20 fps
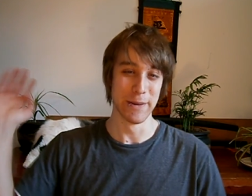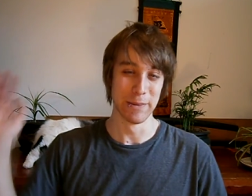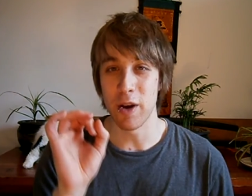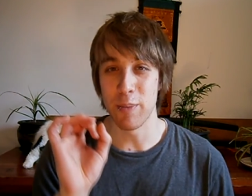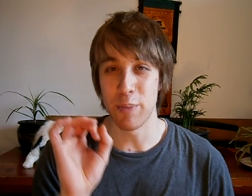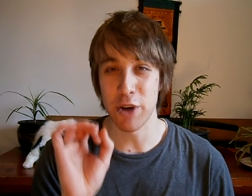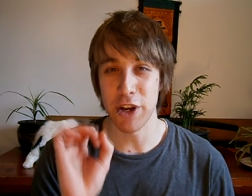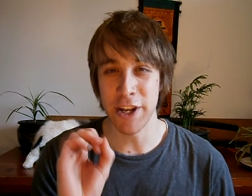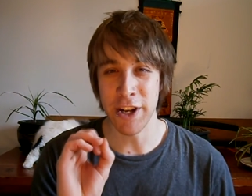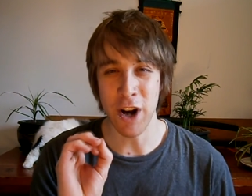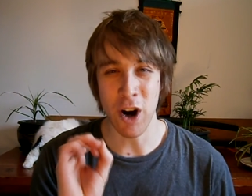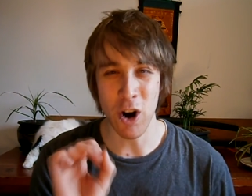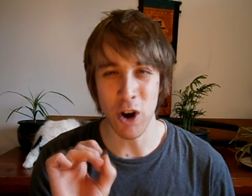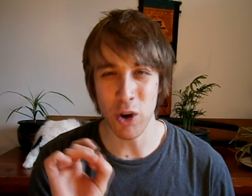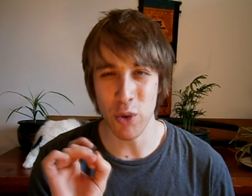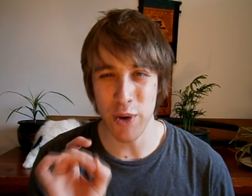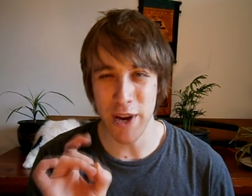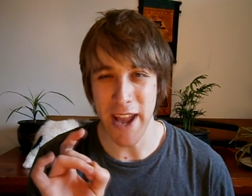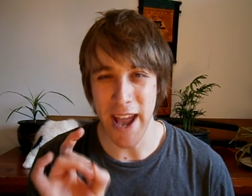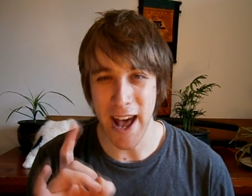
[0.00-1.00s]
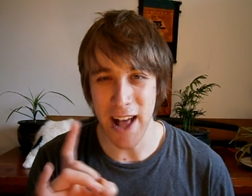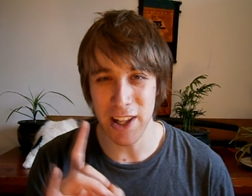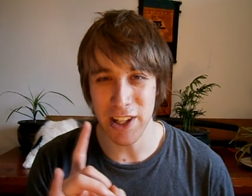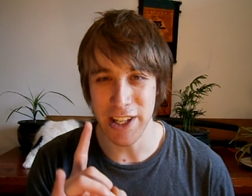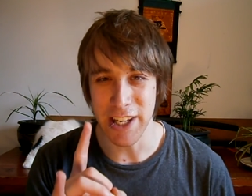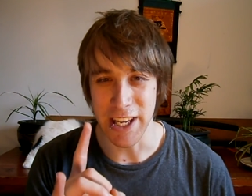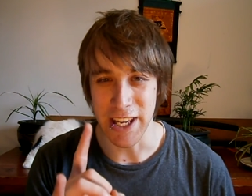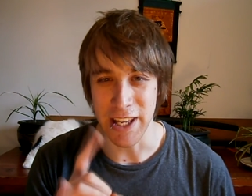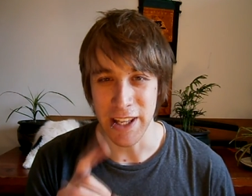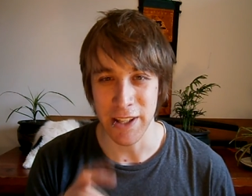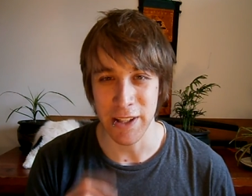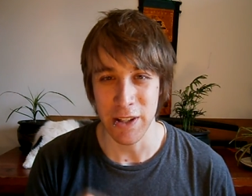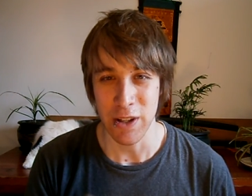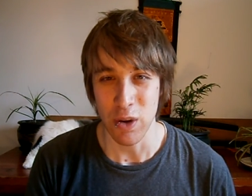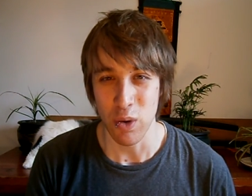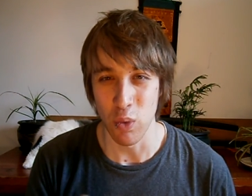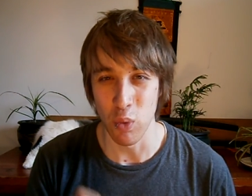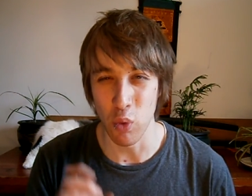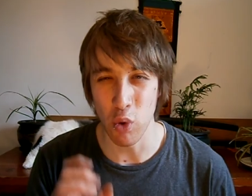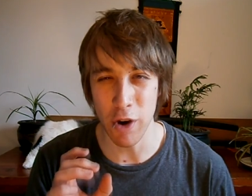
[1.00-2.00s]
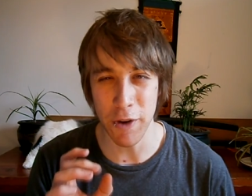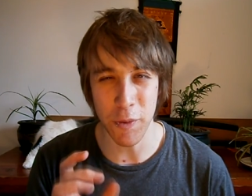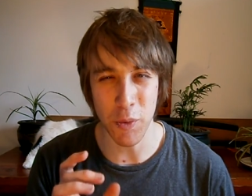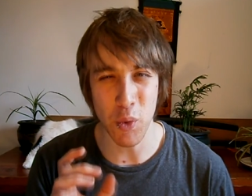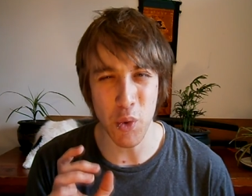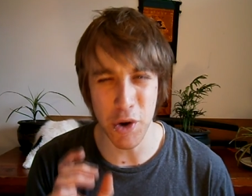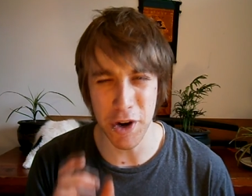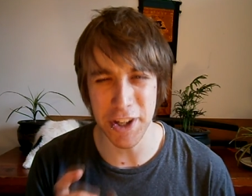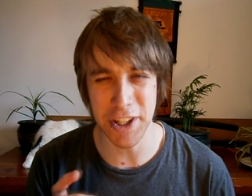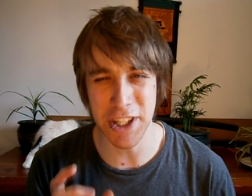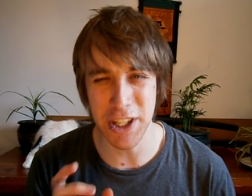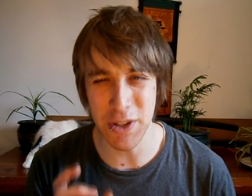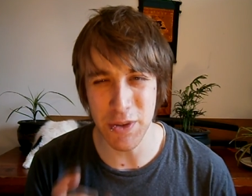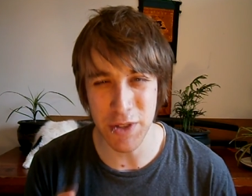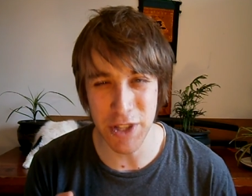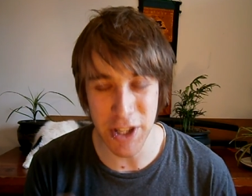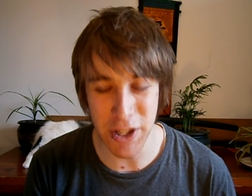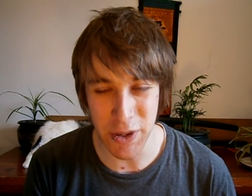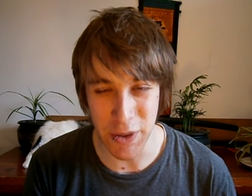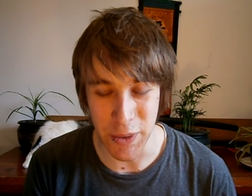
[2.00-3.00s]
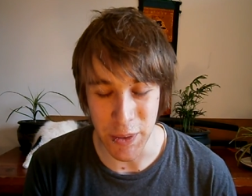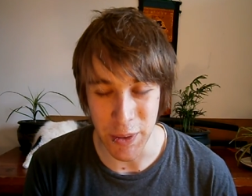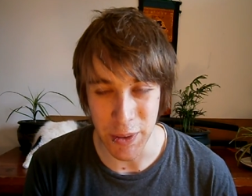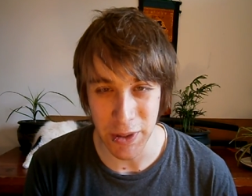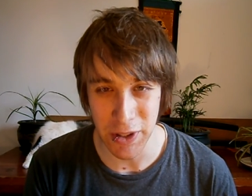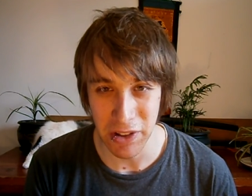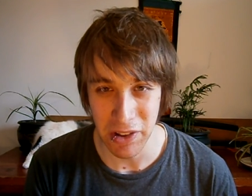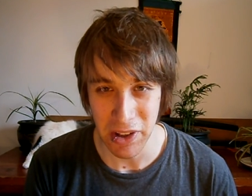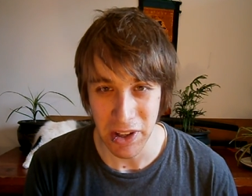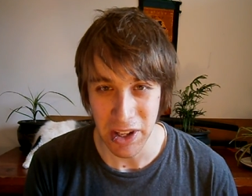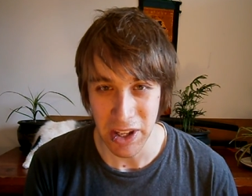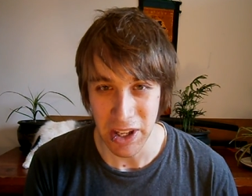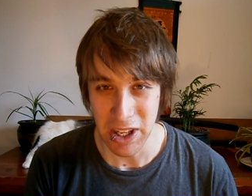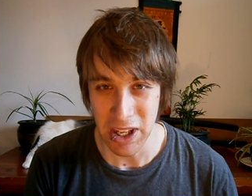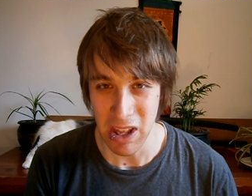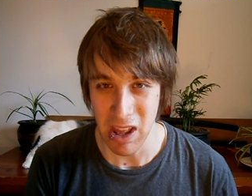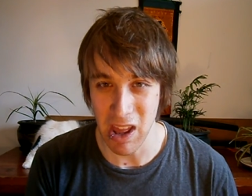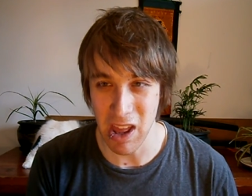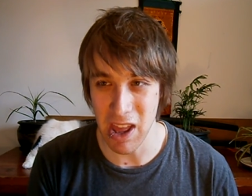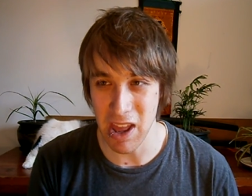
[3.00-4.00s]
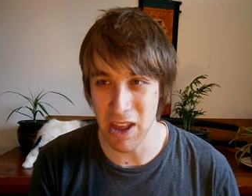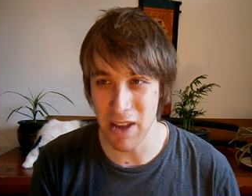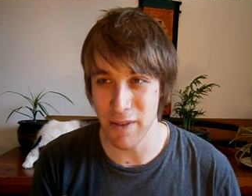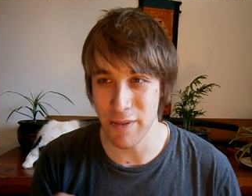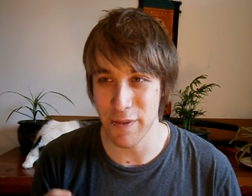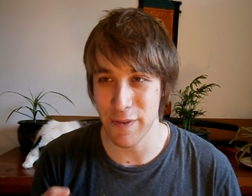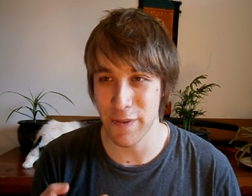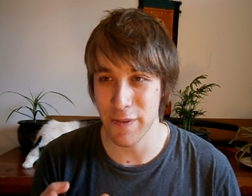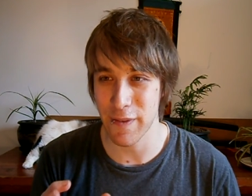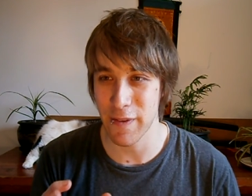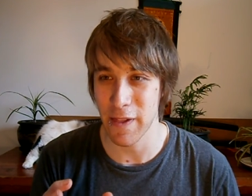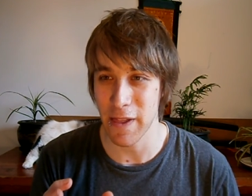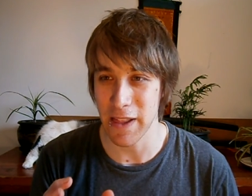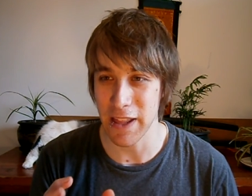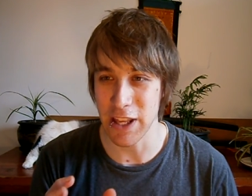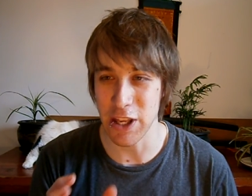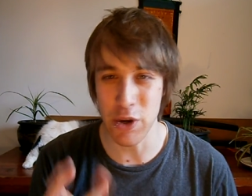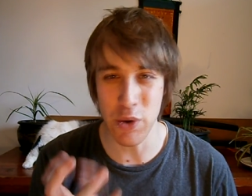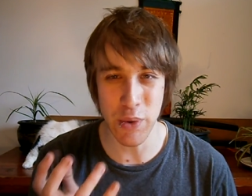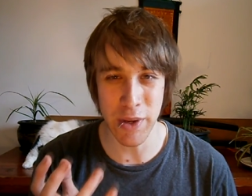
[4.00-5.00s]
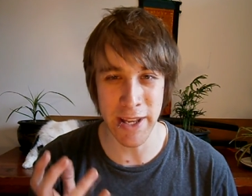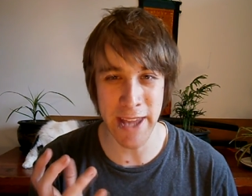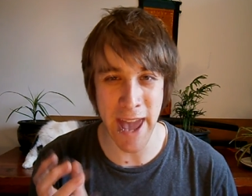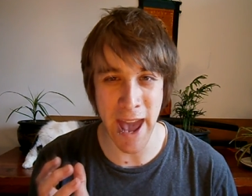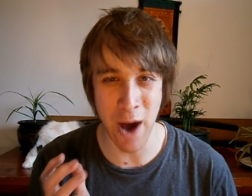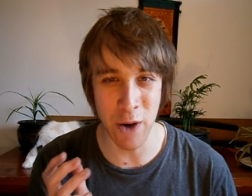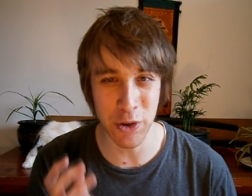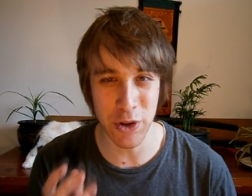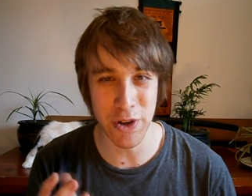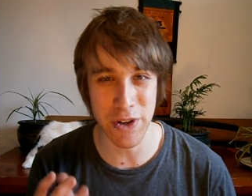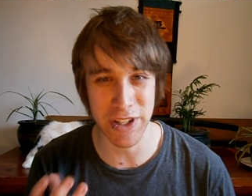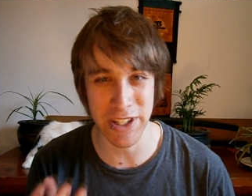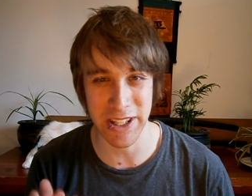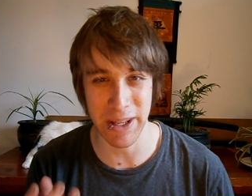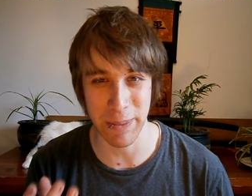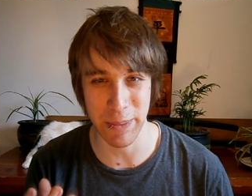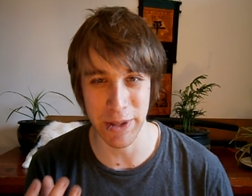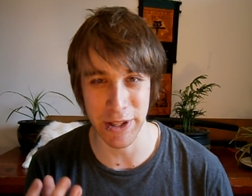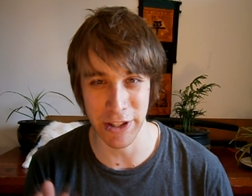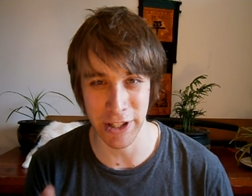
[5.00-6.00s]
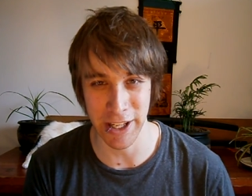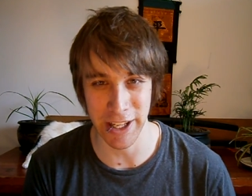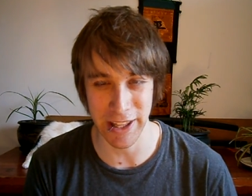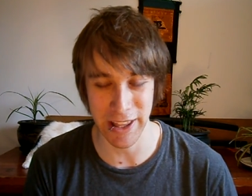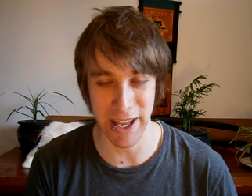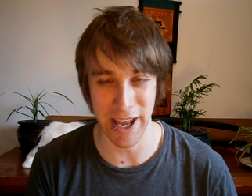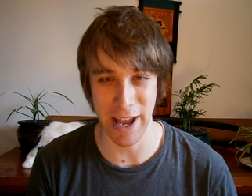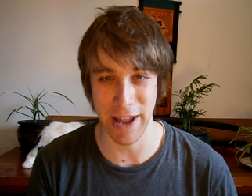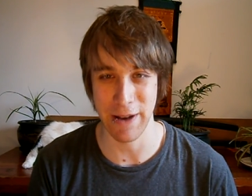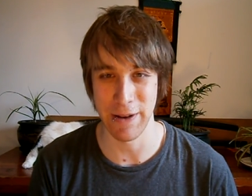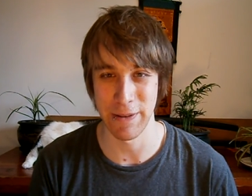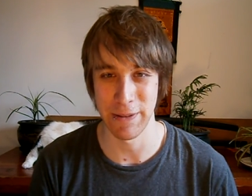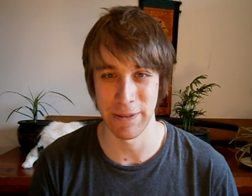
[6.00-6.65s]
But in all reality, what would you do if you encountered something like that?